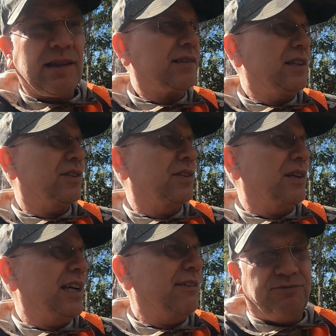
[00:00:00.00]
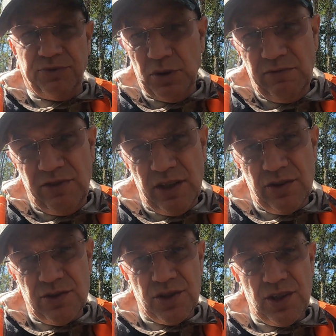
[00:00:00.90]
I think they're going to have food
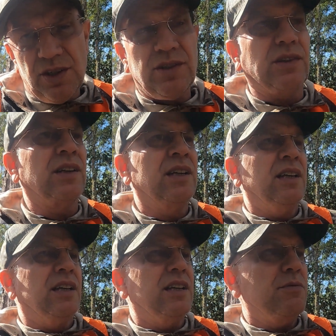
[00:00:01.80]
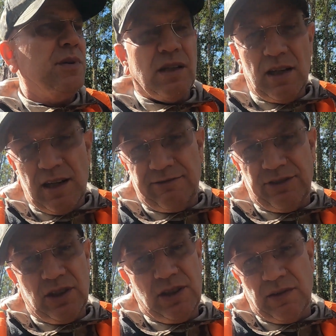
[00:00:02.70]
vendors there, and it'll be a lot of
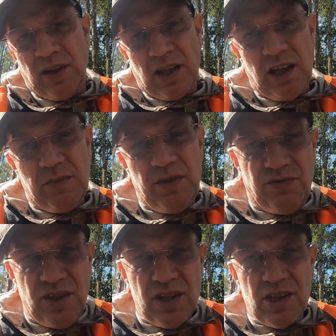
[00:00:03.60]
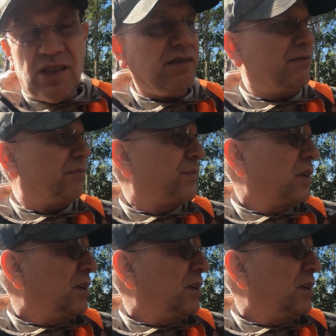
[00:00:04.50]
fun. And come and visit, and